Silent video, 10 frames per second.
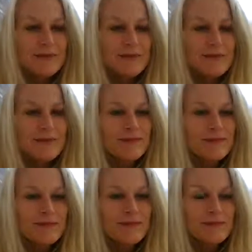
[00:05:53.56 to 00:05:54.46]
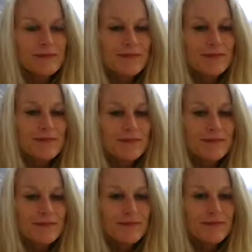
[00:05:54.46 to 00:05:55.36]

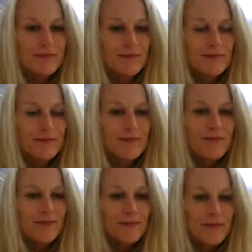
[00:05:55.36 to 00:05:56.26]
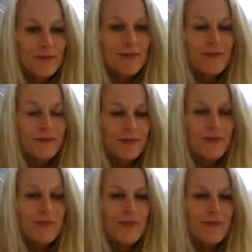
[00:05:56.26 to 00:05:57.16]

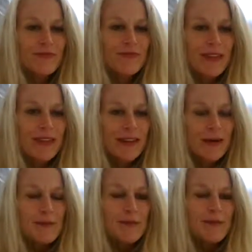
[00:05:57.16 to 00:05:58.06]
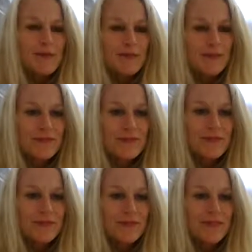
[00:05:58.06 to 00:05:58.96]

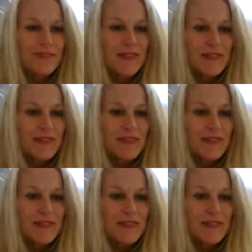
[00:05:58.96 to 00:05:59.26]
(silent)